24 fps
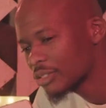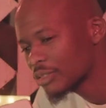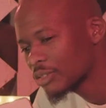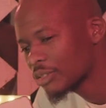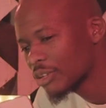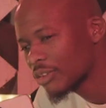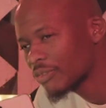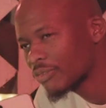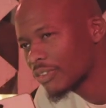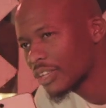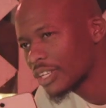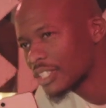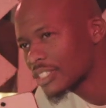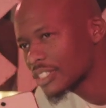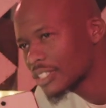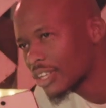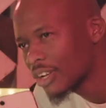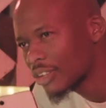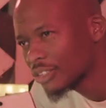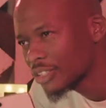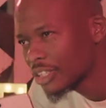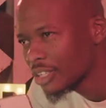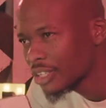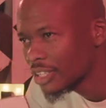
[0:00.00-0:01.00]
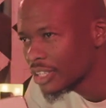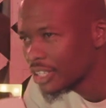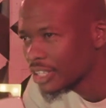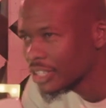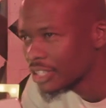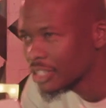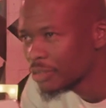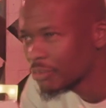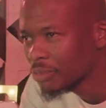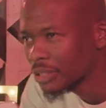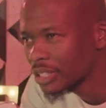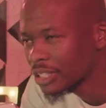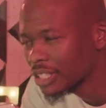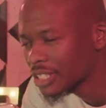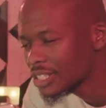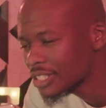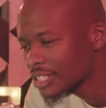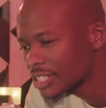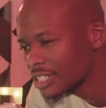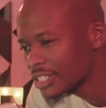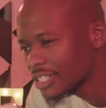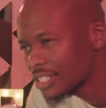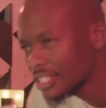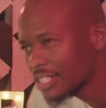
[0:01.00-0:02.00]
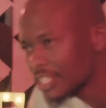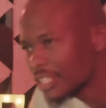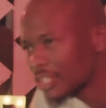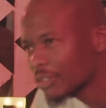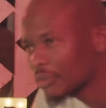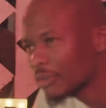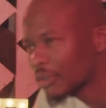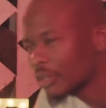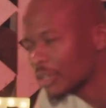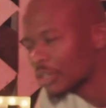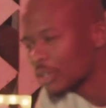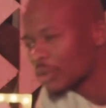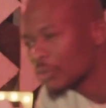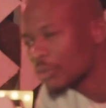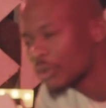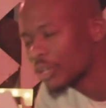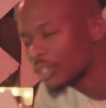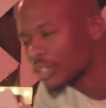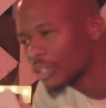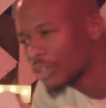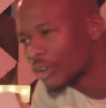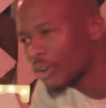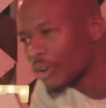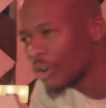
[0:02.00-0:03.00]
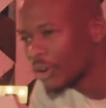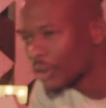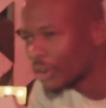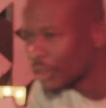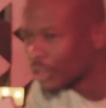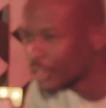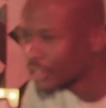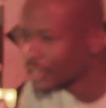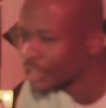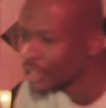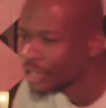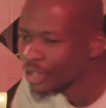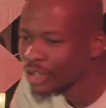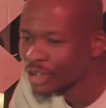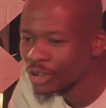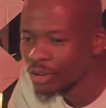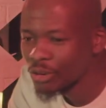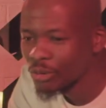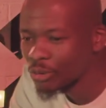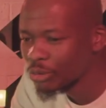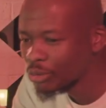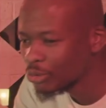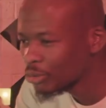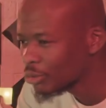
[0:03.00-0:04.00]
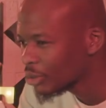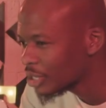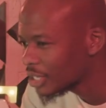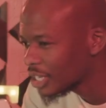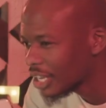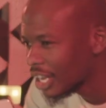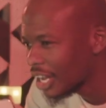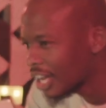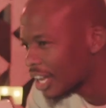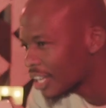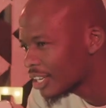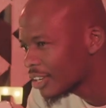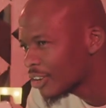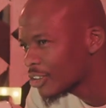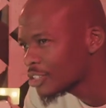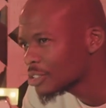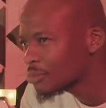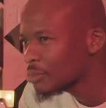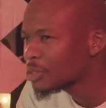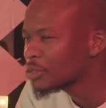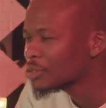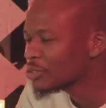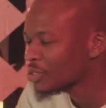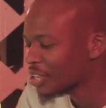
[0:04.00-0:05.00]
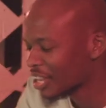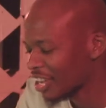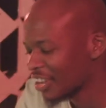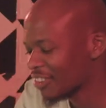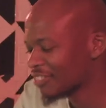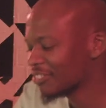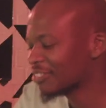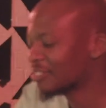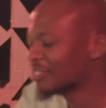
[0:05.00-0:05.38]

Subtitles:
to your fans out there? Anybody that's listening? What are you working on? What announcements do you have?